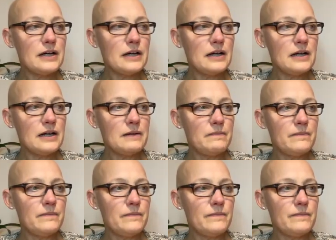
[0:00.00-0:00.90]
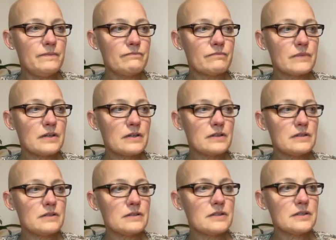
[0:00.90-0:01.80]
um
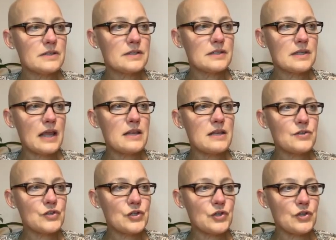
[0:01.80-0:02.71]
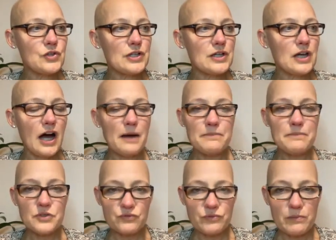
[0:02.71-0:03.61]
centered it
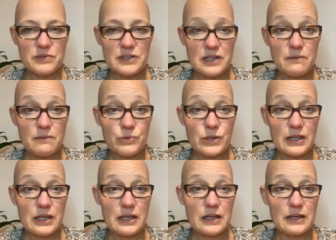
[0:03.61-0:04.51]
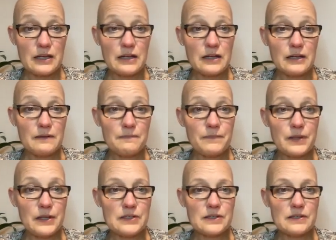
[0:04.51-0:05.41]
comes from deep within
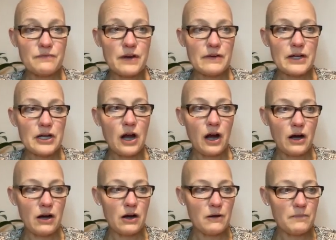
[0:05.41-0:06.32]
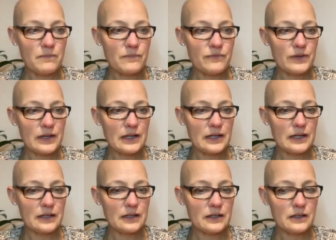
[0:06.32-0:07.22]
it's a very calm
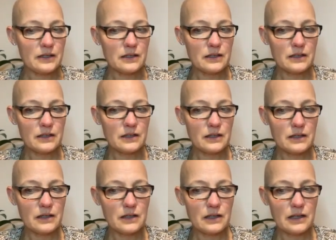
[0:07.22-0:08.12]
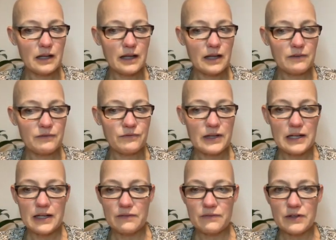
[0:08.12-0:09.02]
feeling, like a
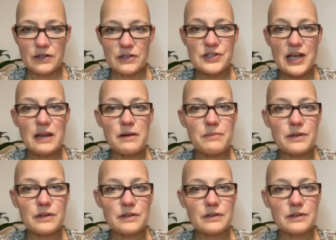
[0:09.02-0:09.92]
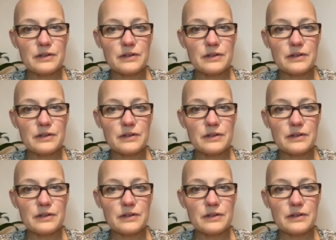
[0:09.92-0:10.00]
feeling of contentment.